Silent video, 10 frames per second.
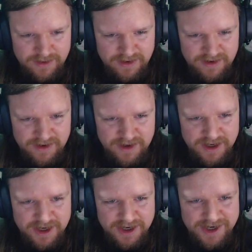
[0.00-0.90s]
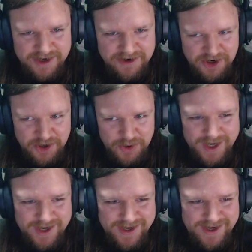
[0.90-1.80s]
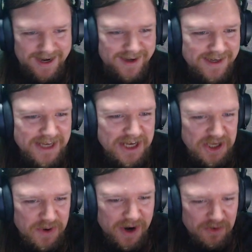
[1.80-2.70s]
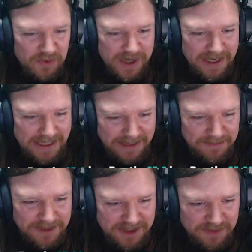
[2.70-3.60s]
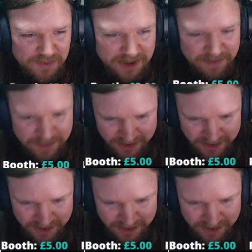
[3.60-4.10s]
no. You are really limited in what you can put on a